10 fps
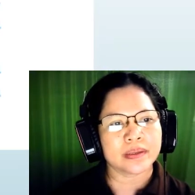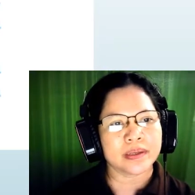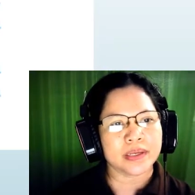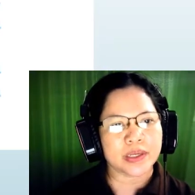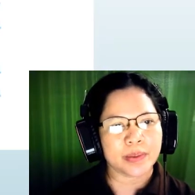
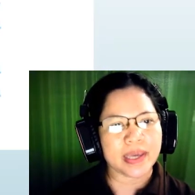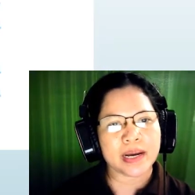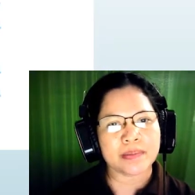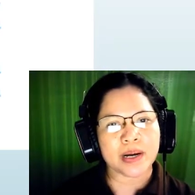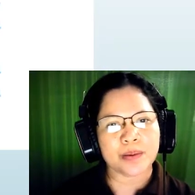you may
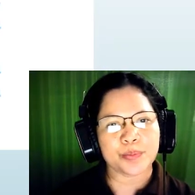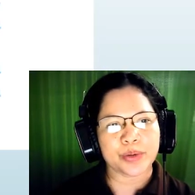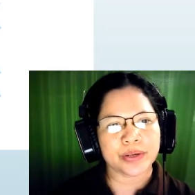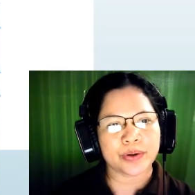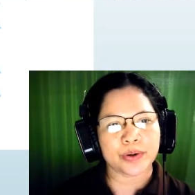come up with
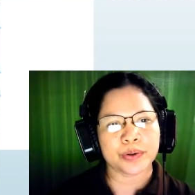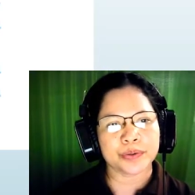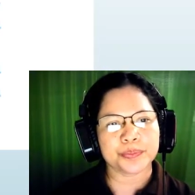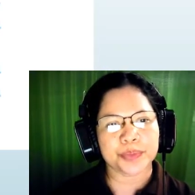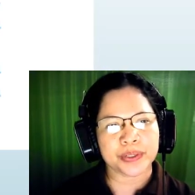your
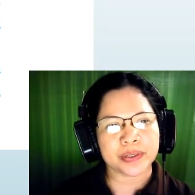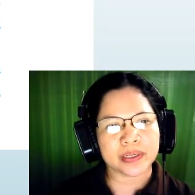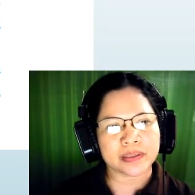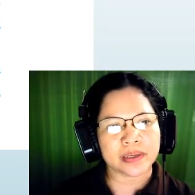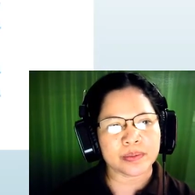own periodic
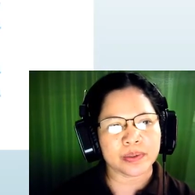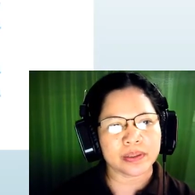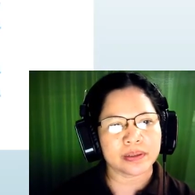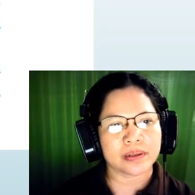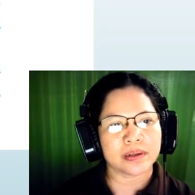table.
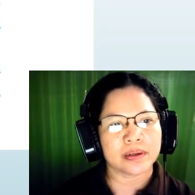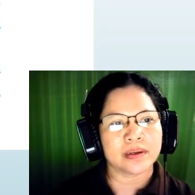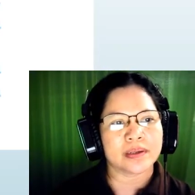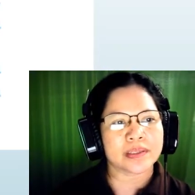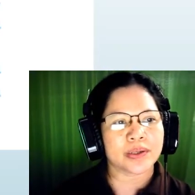
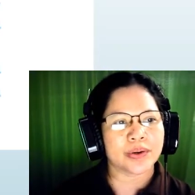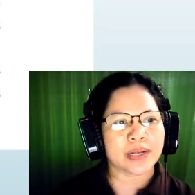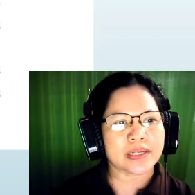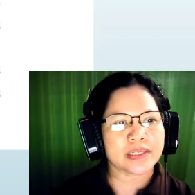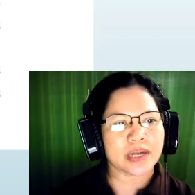So the
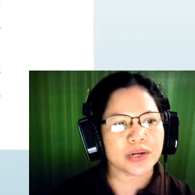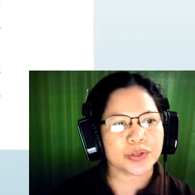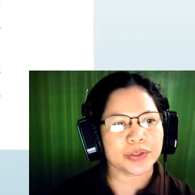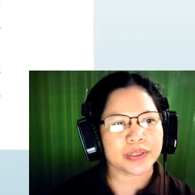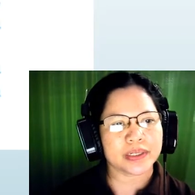
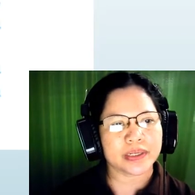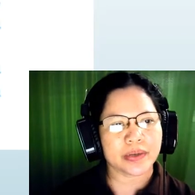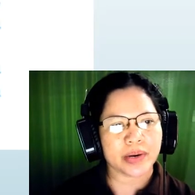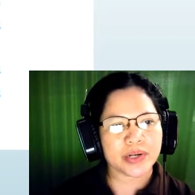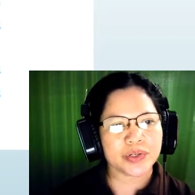instruction or the
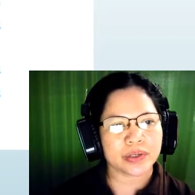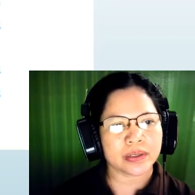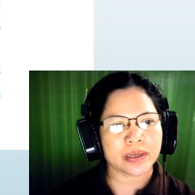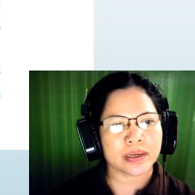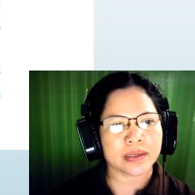direction
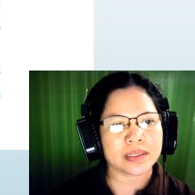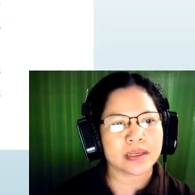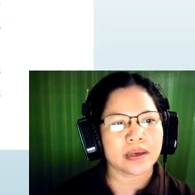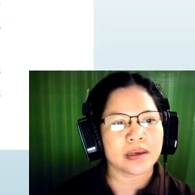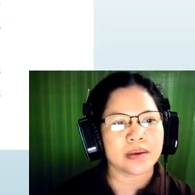is
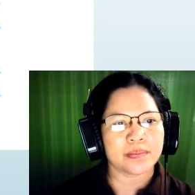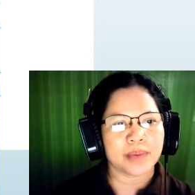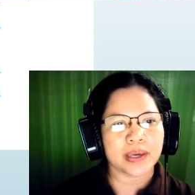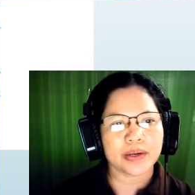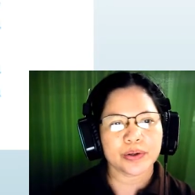
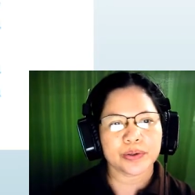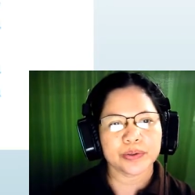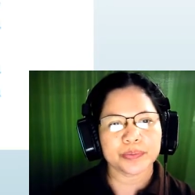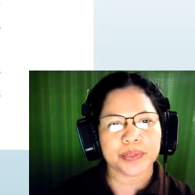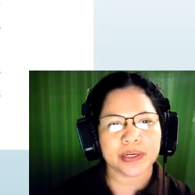make your own
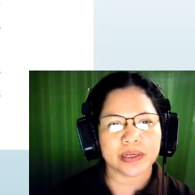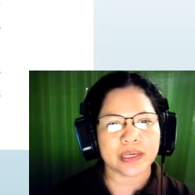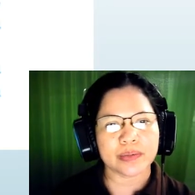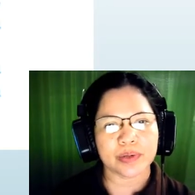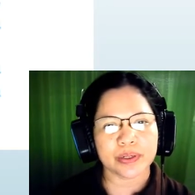periodic
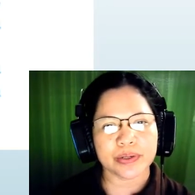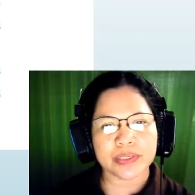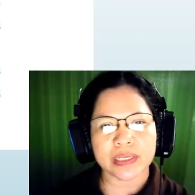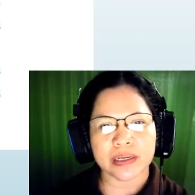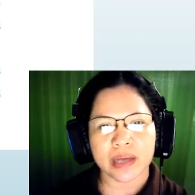table
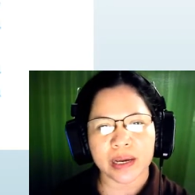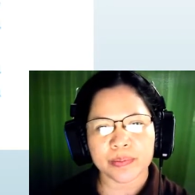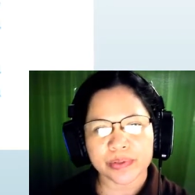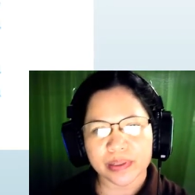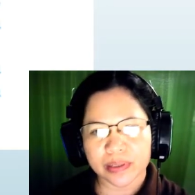using the
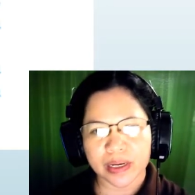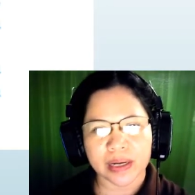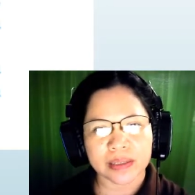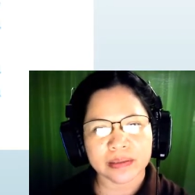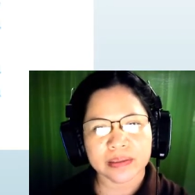hypothetical